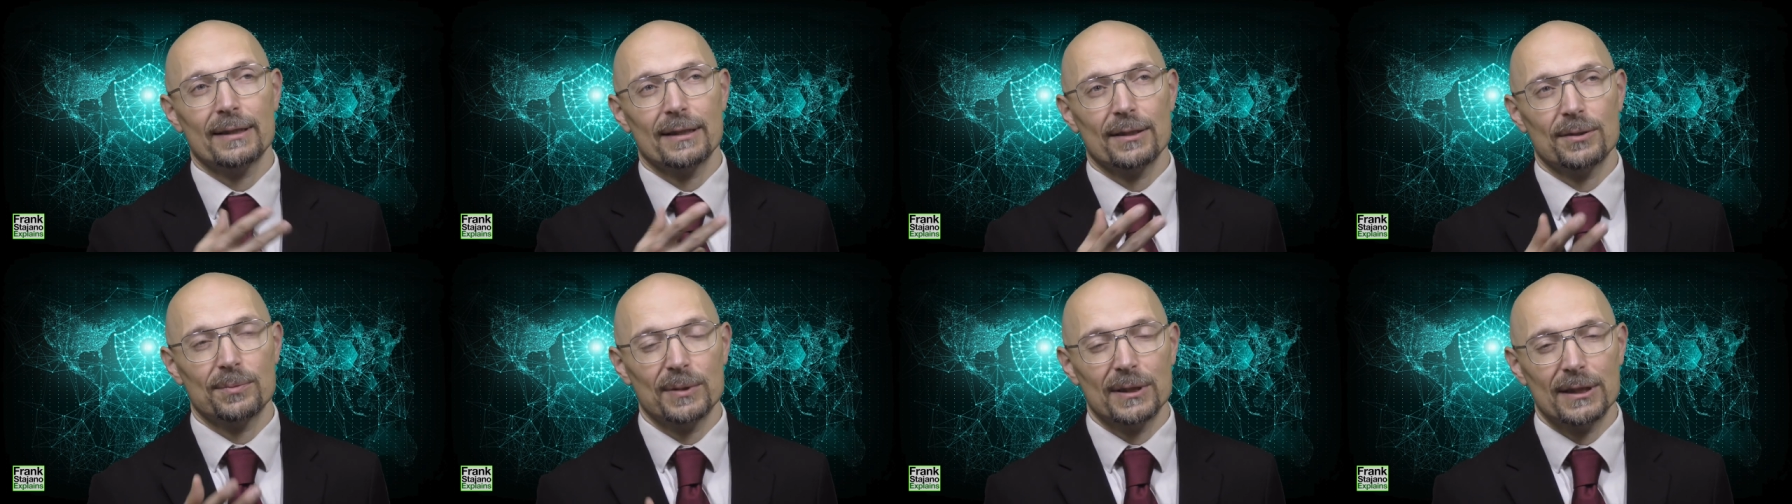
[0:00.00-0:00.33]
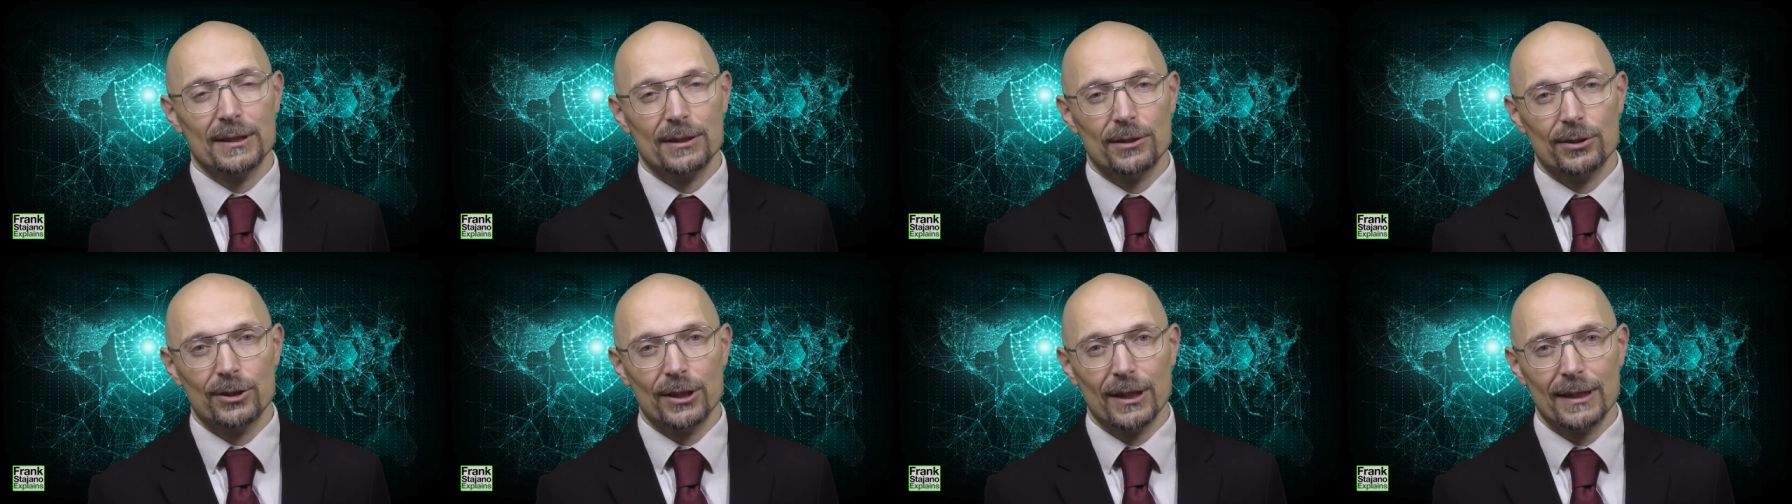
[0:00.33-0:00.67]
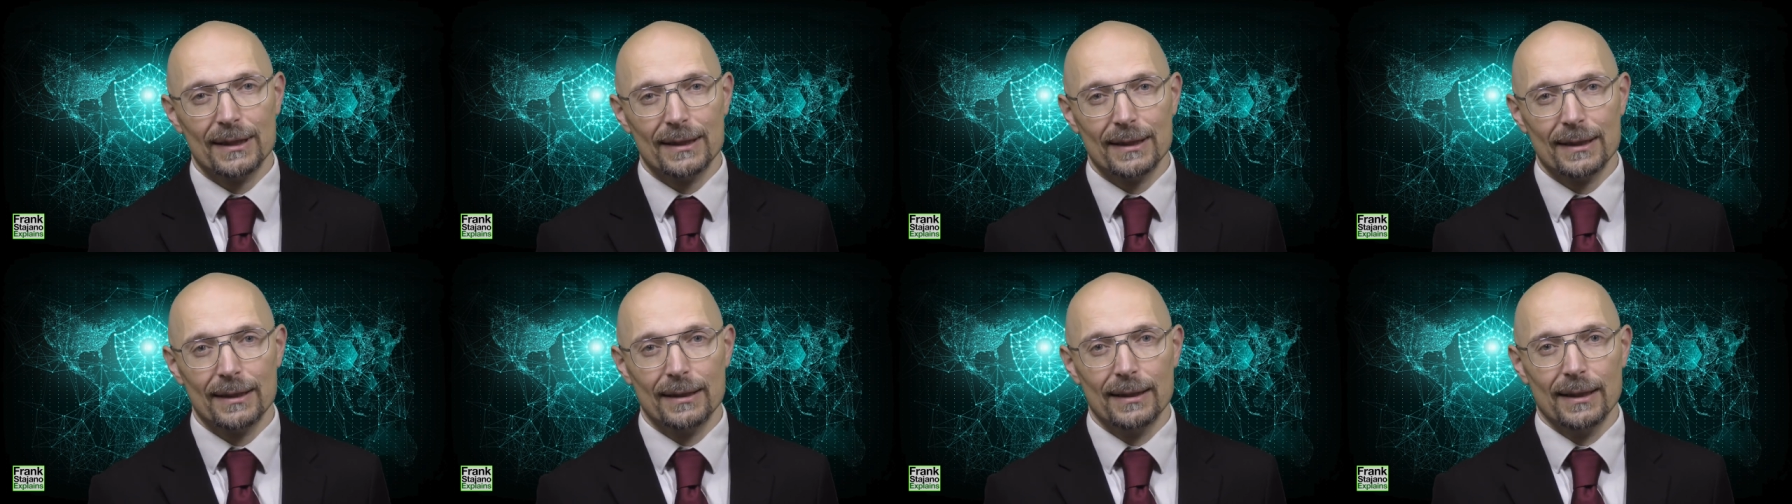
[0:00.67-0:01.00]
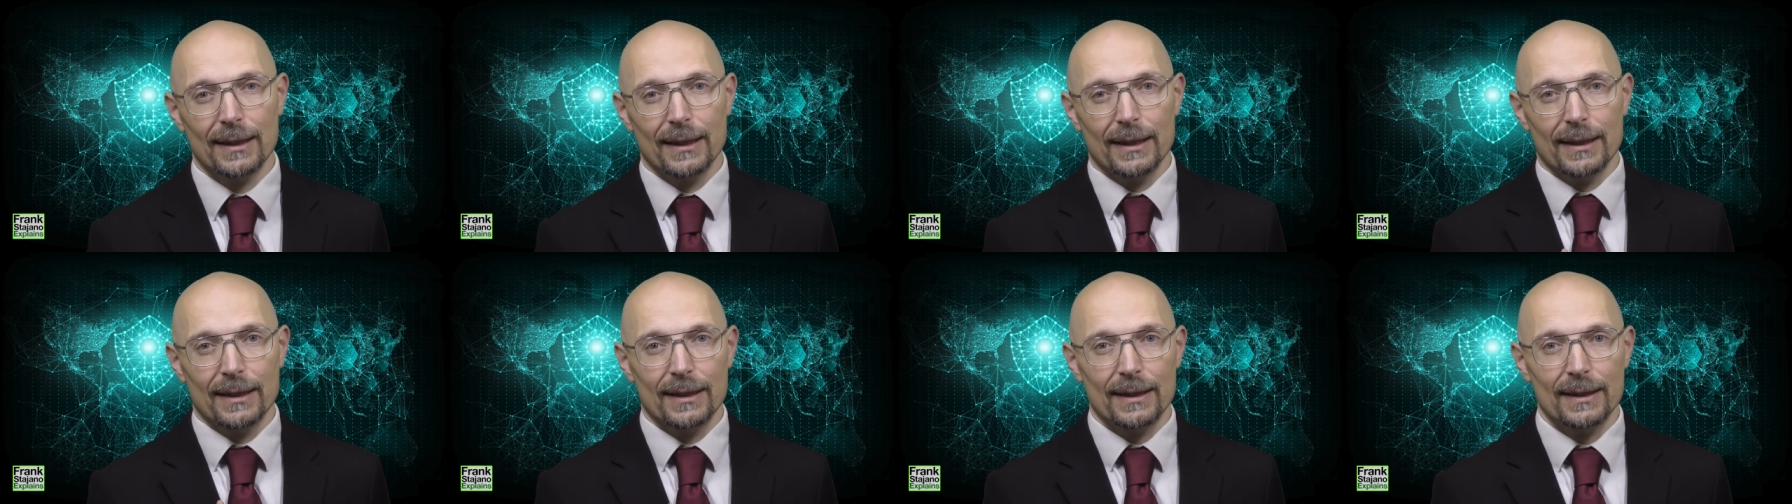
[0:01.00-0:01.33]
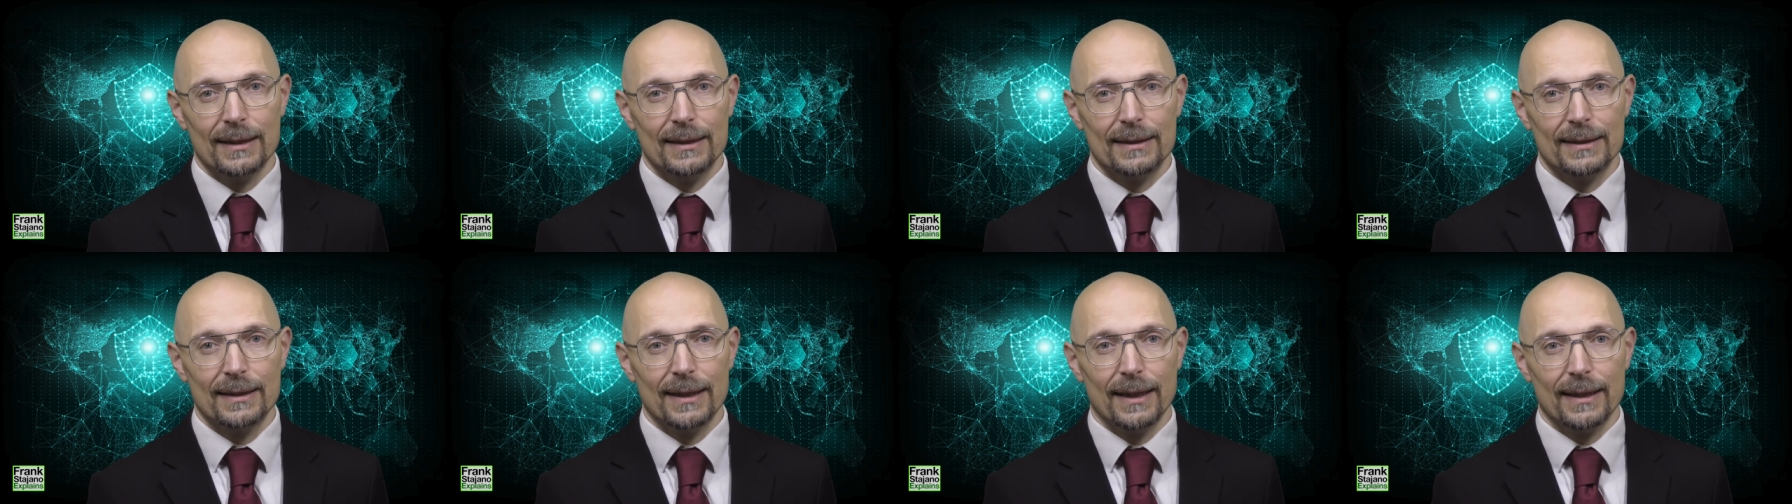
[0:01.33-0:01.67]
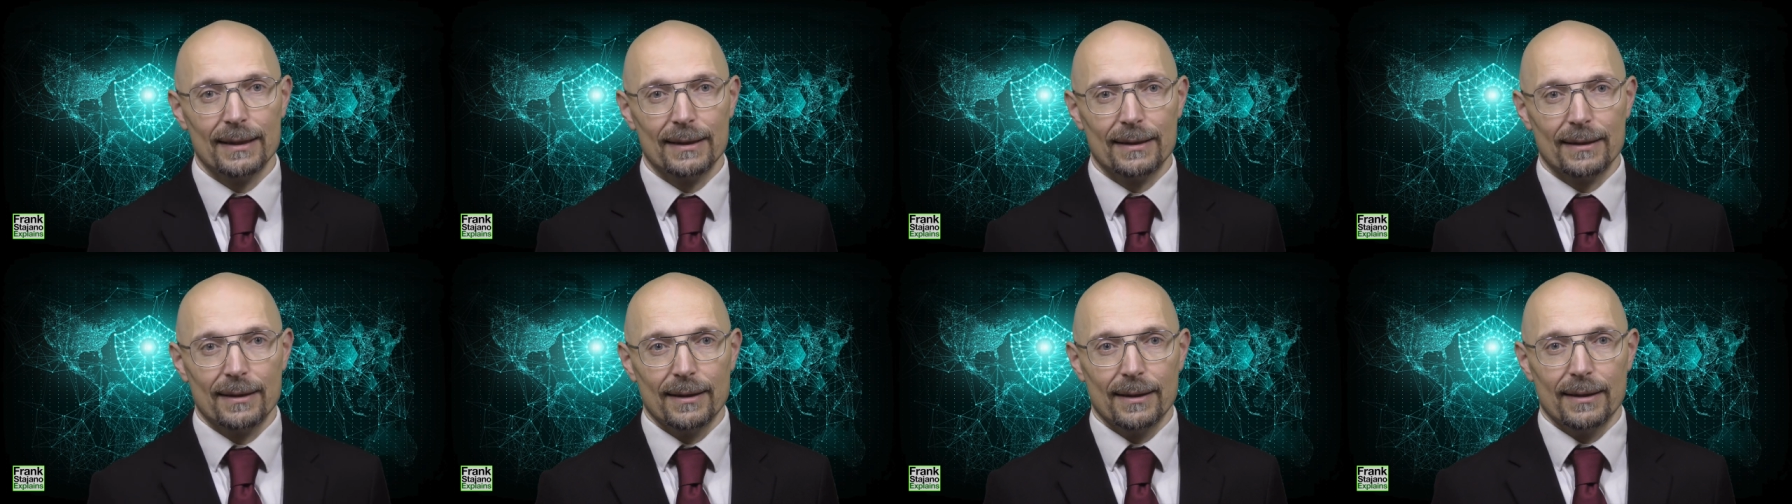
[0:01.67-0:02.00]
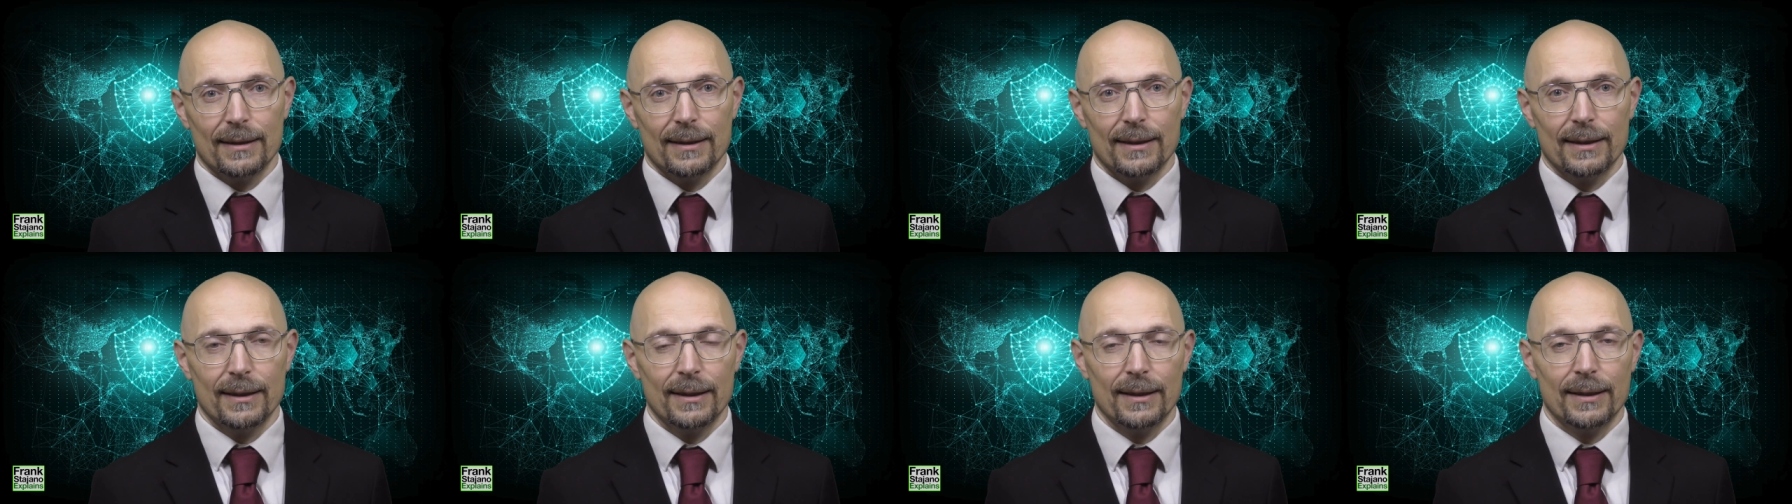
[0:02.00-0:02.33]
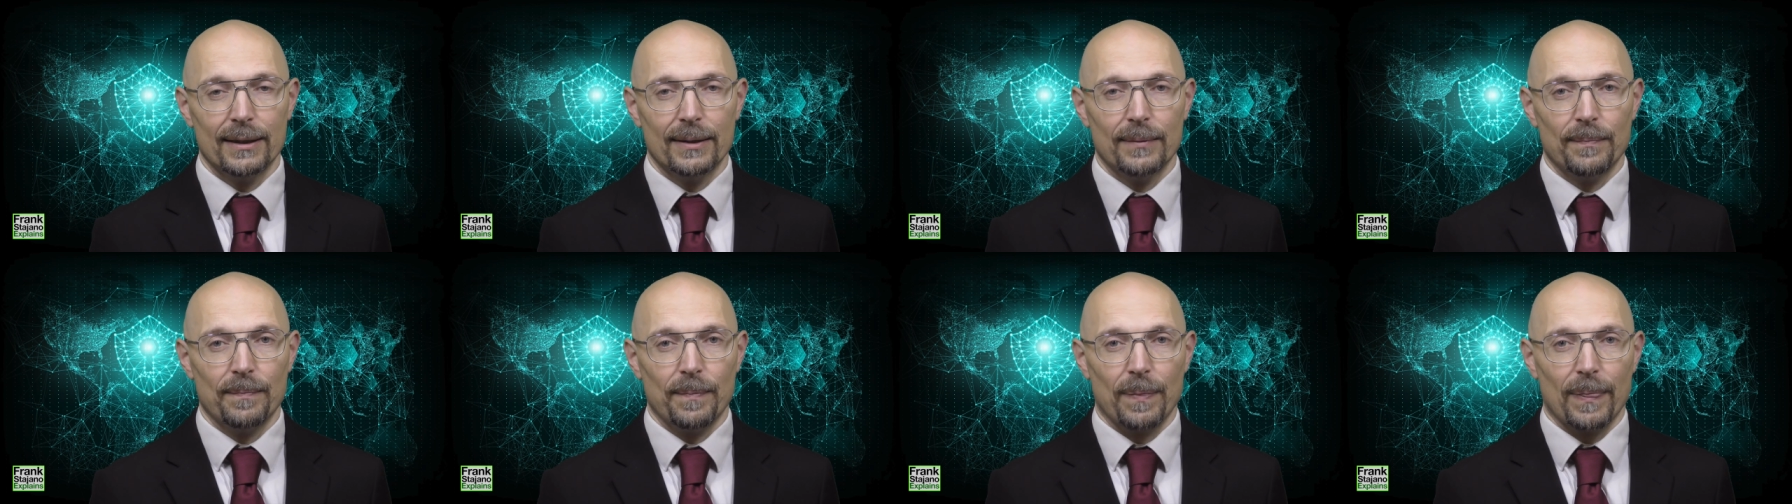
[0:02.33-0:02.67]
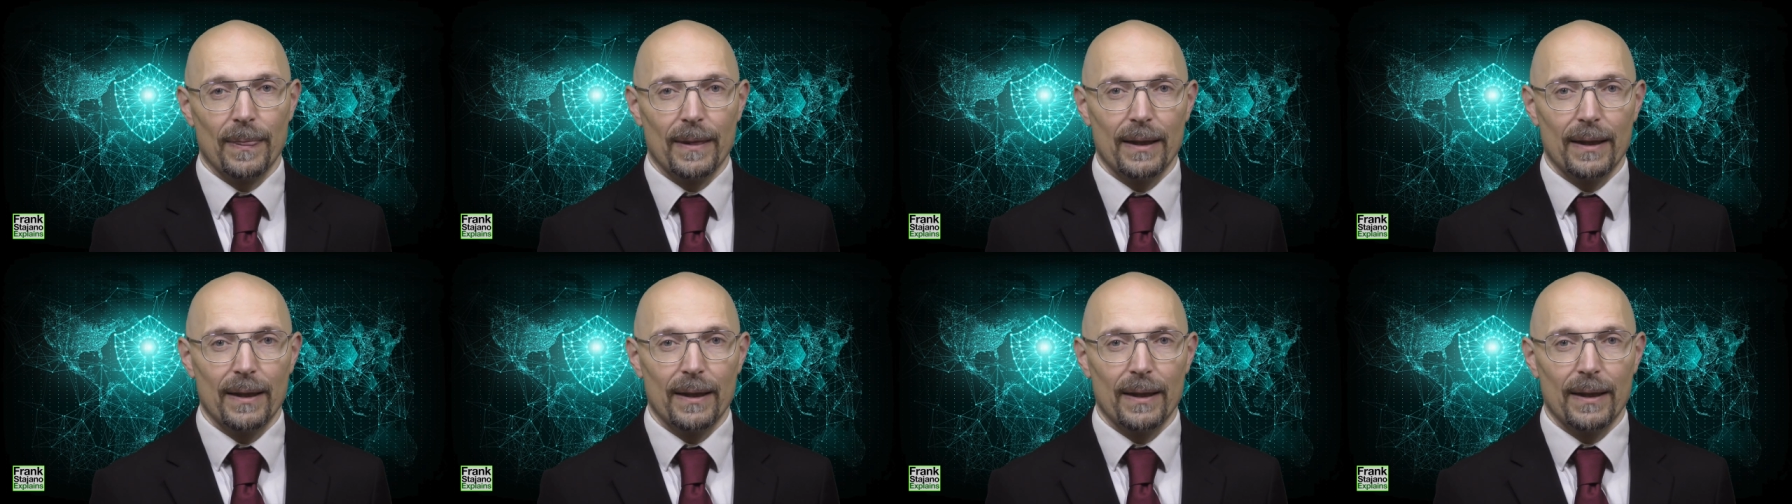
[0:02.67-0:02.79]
that's been suggested is that um,